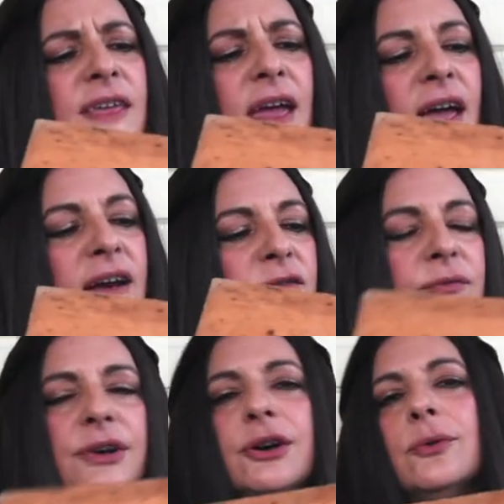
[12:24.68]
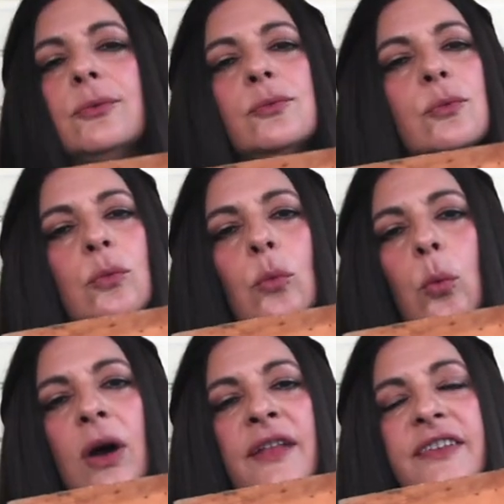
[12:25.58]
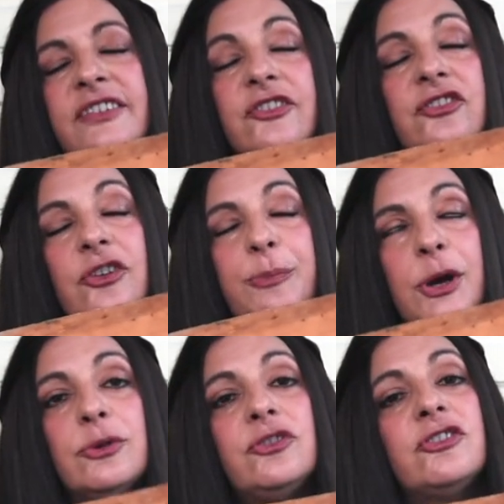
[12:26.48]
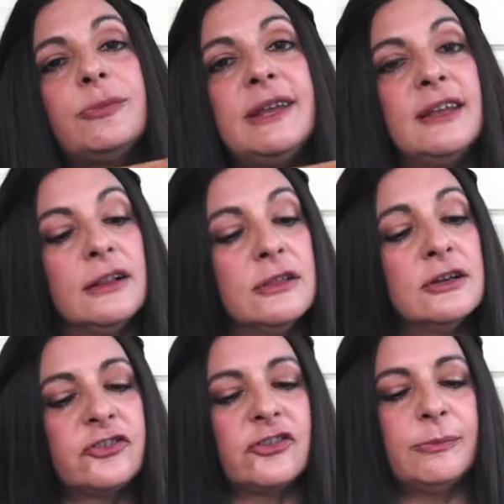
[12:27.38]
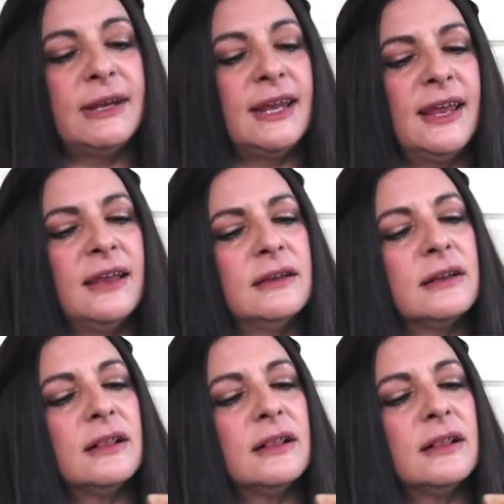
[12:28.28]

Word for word: the I don't know what this is supposed to be it looks to me